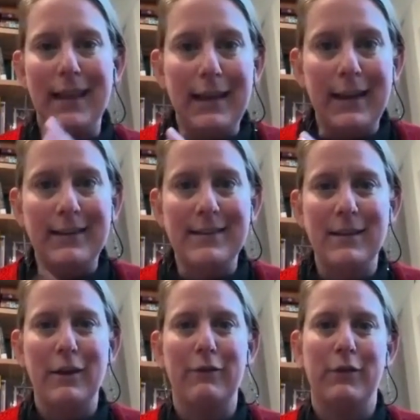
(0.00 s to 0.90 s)
in
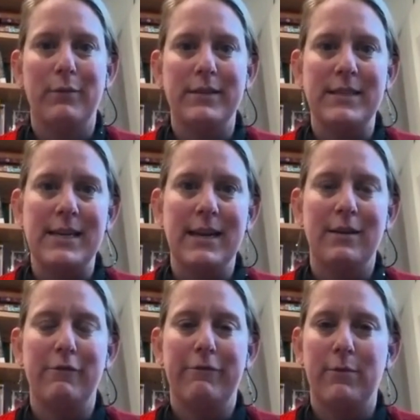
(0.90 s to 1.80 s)
it if it was
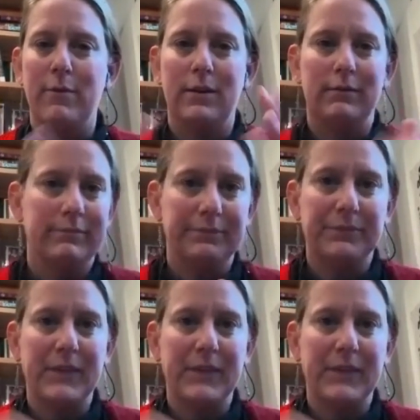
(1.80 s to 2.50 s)
needed for